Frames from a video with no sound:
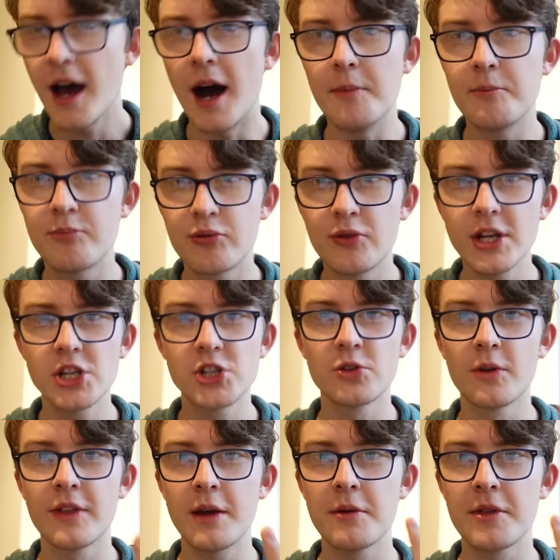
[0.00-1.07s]
I'm pretty
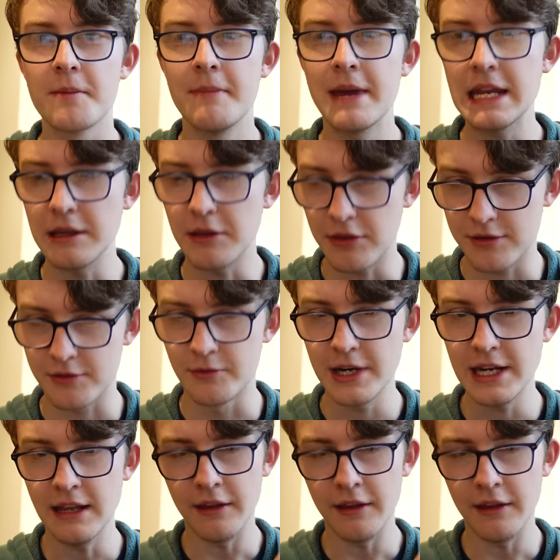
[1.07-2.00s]
sure they were the main three